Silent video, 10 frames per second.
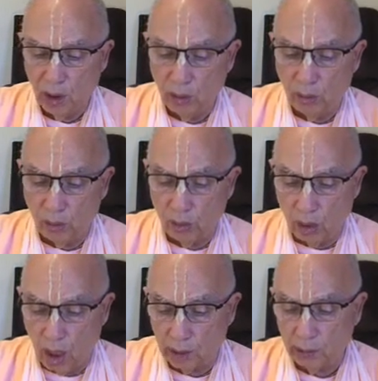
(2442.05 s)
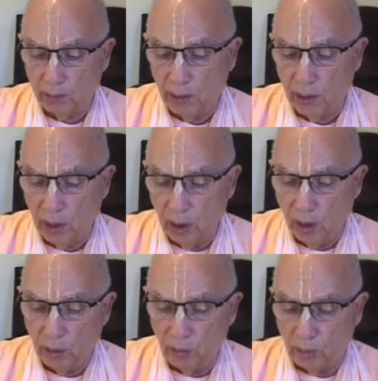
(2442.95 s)
nor Lakshmi,
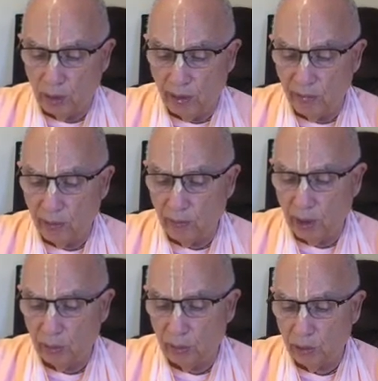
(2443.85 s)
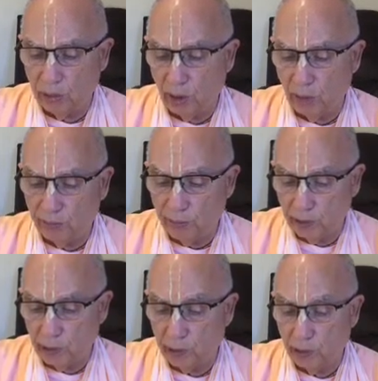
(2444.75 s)
nor even my own self
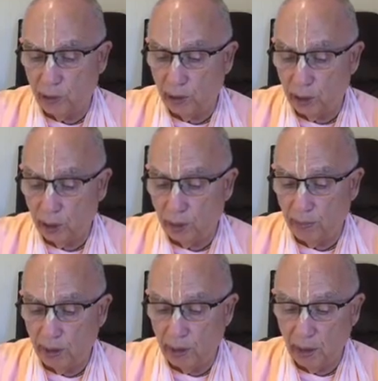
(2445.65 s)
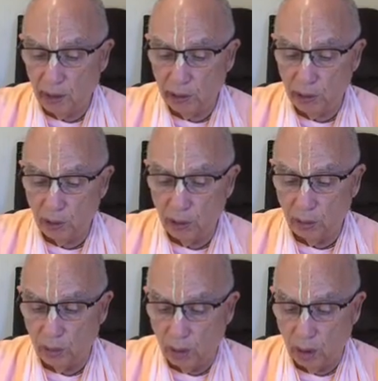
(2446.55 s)
is as dear to me as you.